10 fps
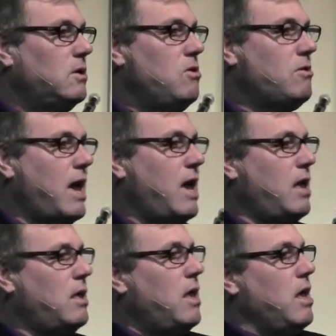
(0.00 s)
You can't,
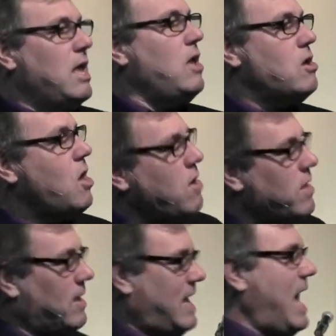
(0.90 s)
yeah, you can go
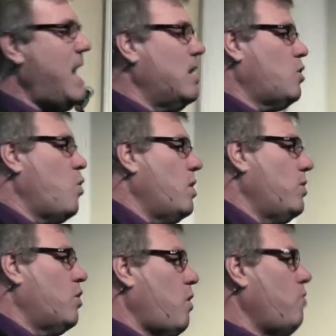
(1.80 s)
get the can of corn
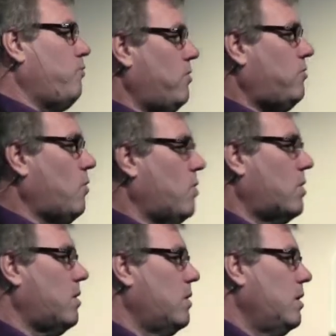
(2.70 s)
at the grocery
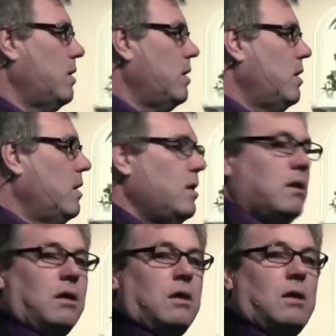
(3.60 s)
store,
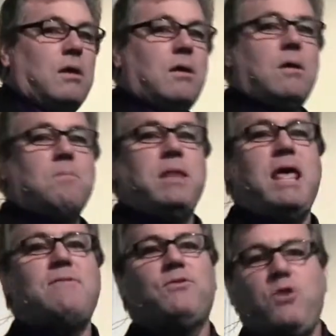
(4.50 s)
but
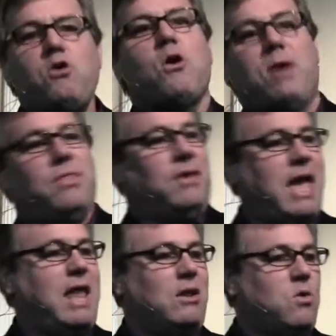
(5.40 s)
even if you go get the
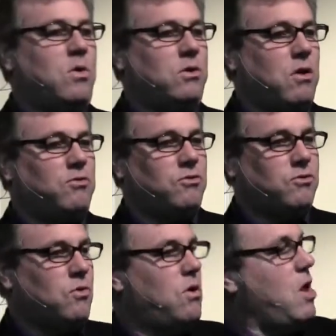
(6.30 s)
can of corn at the grocery
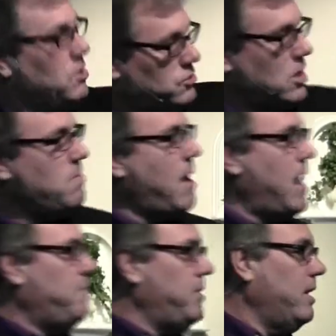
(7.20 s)
store,
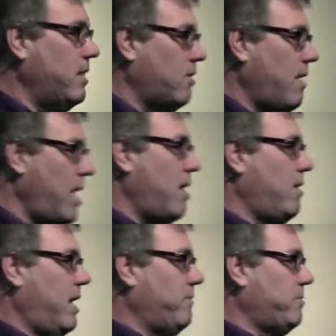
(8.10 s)
somebody put it in the
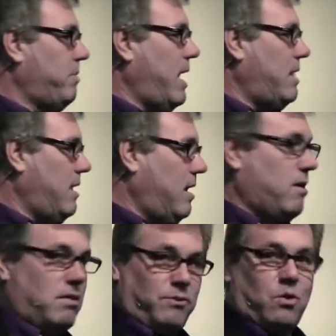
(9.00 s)
ground and it was a blade, the
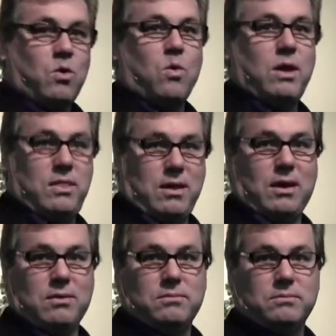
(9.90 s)
ear, and the full corn in the
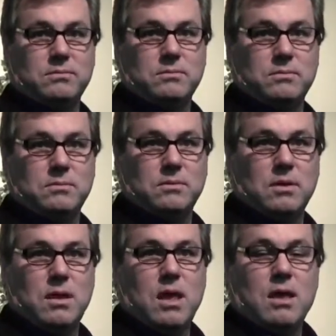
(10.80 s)
ear.
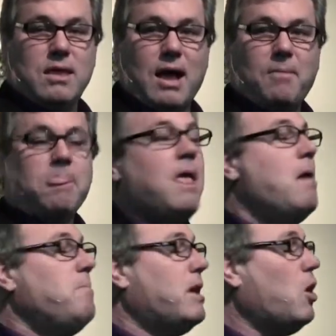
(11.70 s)
Now,
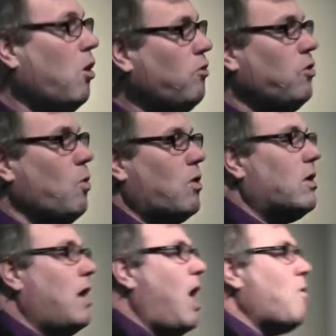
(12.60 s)
because the Word
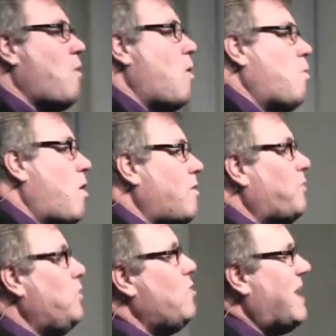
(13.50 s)
of God won't work
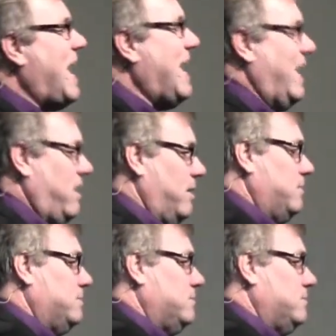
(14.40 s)
for you canned,